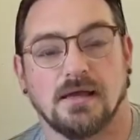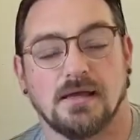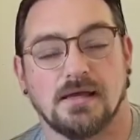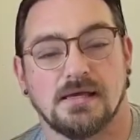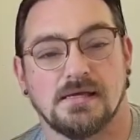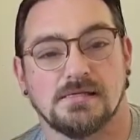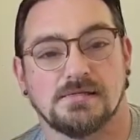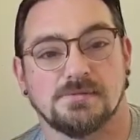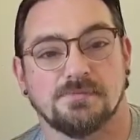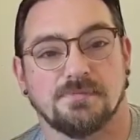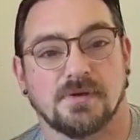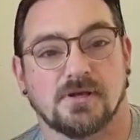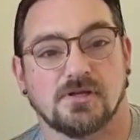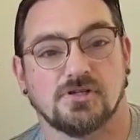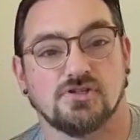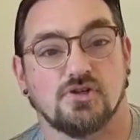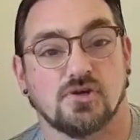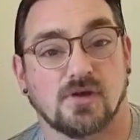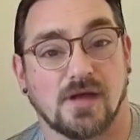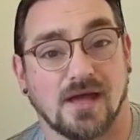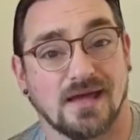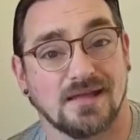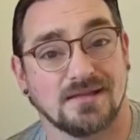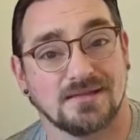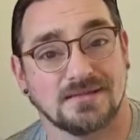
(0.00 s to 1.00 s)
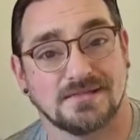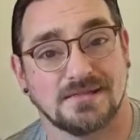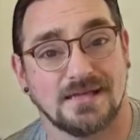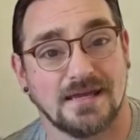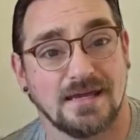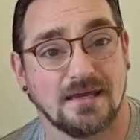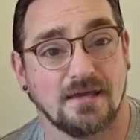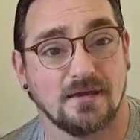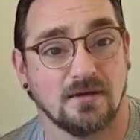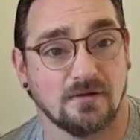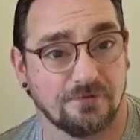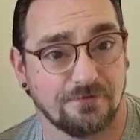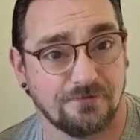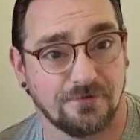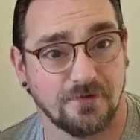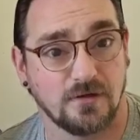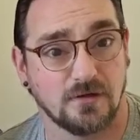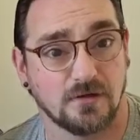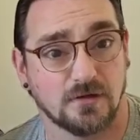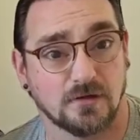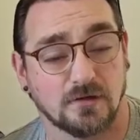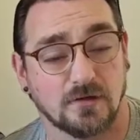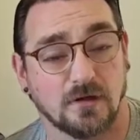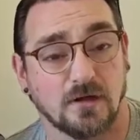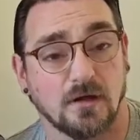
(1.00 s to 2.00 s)
is because you can't take your
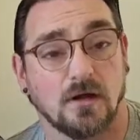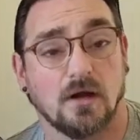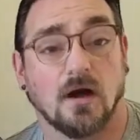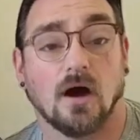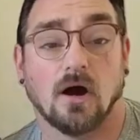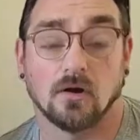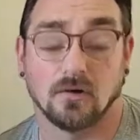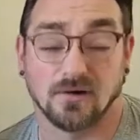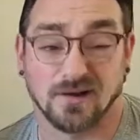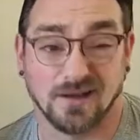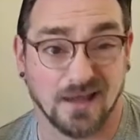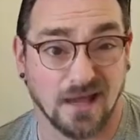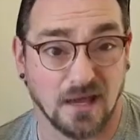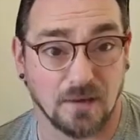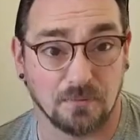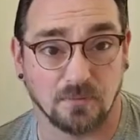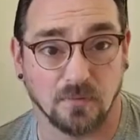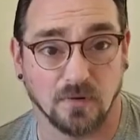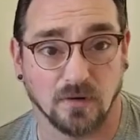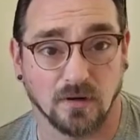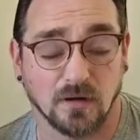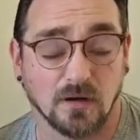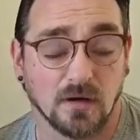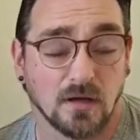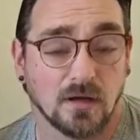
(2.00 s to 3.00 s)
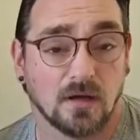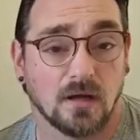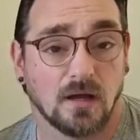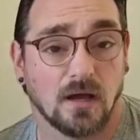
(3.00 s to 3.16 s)
phone or a camera